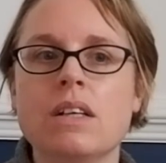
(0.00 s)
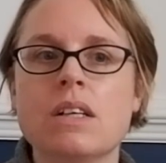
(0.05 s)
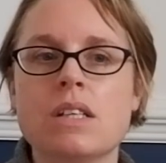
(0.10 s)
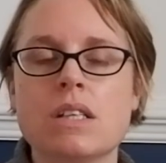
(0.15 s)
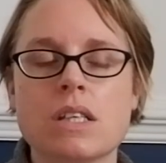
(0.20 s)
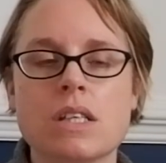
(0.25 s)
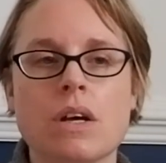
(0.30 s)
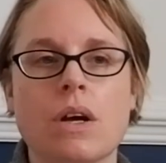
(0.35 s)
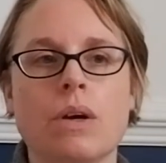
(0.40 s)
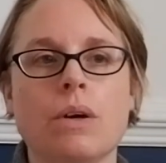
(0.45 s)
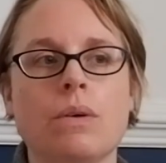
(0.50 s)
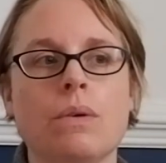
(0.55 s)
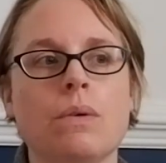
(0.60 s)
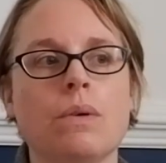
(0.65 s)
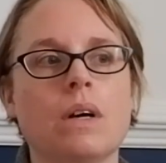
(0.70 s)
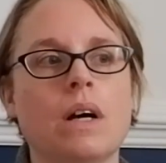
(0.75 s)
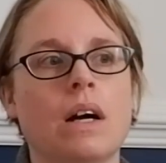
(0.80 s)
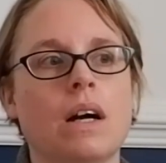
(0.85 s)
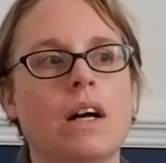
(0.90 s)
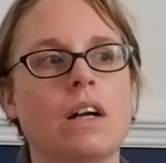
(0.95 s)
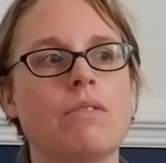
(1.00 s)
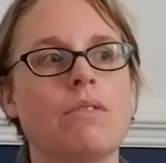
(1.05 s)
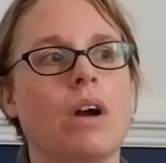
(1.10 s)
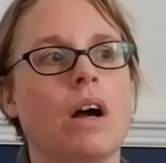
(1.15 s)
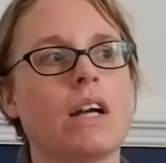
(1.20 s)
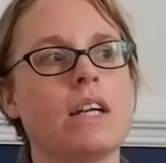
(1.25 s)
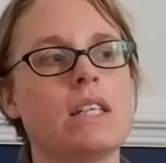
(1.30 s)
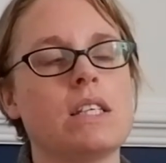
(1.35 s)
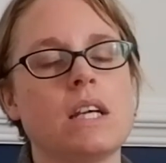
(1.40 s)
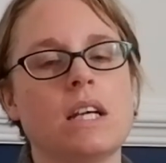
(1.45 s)
So I
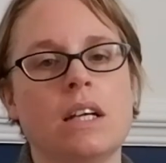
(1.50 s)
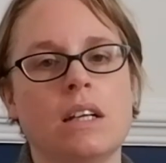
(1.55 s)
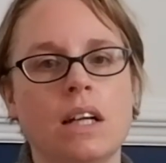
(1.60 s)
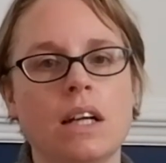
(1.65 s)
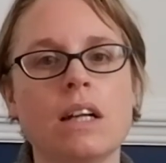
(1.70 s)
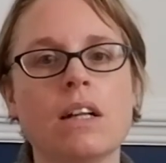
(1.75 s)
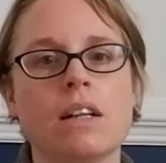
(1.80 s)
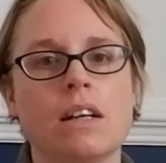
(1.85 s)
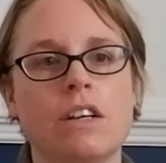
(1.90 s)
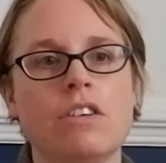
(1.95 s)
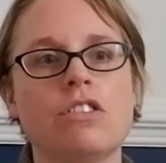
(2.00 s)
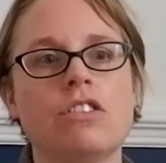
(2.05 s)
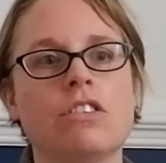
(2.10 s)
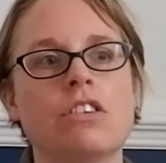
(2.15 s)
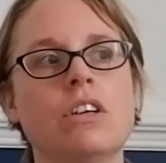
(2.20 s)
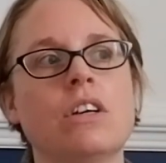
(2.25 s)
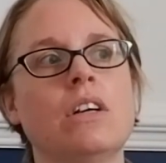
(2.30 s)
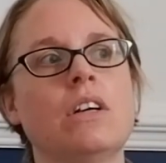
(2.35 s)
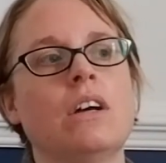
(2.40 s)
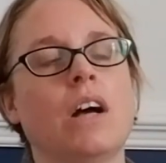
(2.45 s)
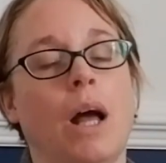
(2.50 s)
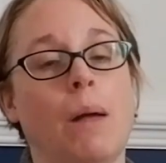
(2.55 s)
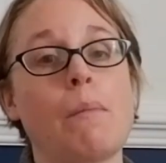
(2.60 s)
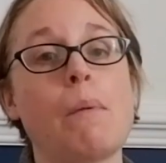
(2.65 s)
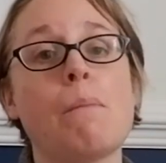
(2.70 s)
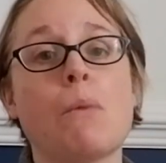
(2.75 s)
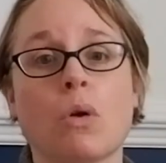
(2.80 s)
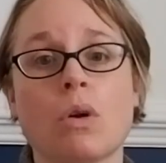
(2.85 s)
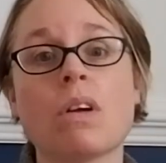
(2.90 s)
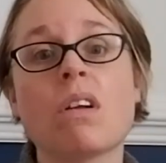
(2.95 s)
write in English, I'm
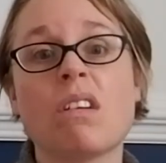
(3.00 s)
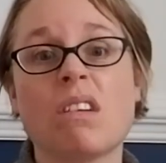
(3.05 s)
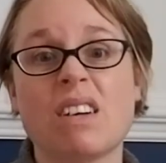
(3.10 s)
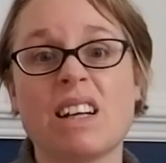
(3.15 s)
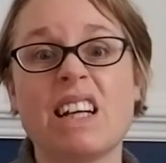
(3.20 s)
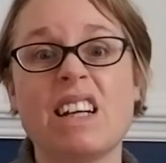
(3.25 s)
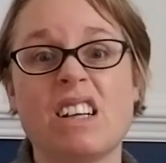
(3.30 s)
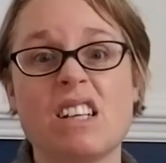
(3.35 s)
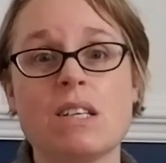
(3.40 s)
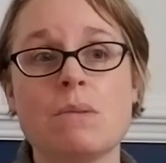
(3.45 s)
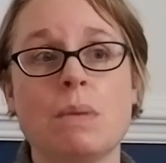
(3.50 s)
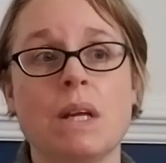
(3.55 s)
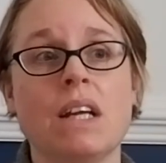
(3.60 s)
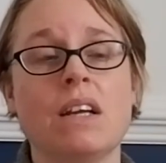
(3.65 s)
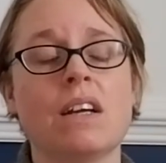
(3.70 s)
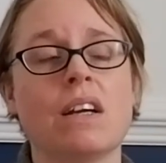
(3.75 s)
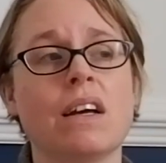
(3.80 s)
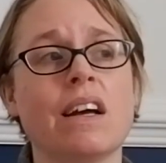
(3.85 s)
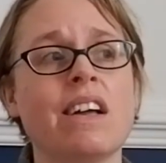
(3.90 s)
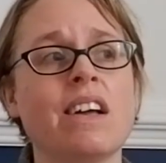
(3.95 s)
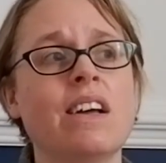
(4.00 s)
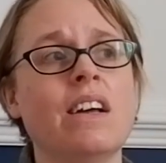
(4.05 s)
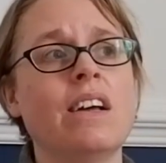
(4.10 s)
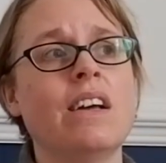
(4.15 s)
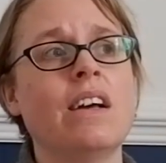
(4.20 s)
a monoglot English speaker,